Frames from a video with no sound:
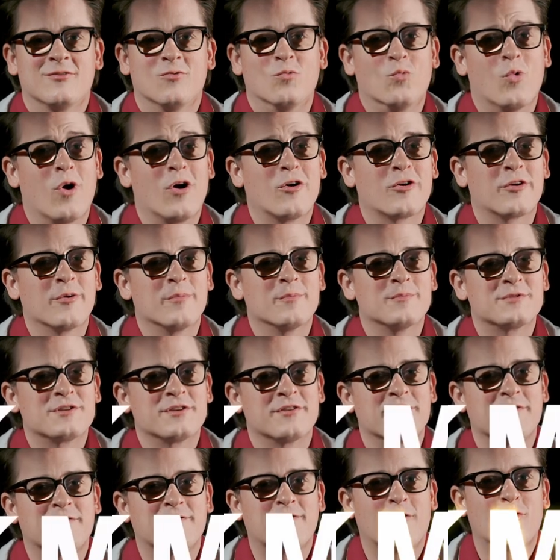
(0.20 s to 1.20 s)
Welcome to
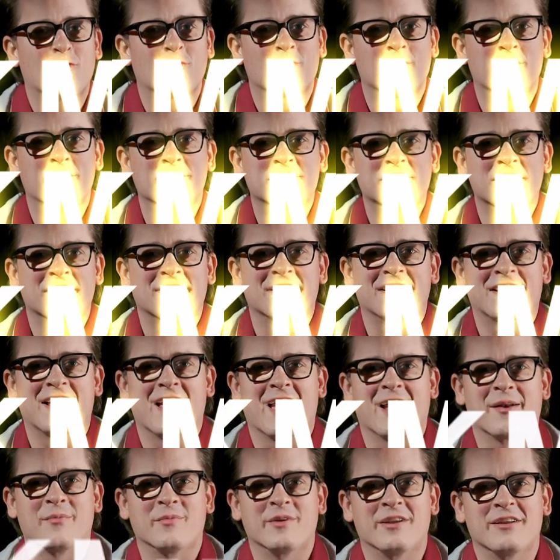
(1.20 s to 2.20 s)
the Folk Music
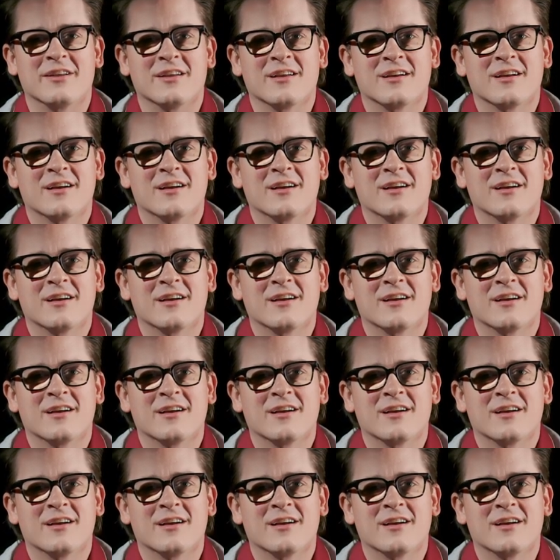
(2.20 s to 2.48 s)
Academy.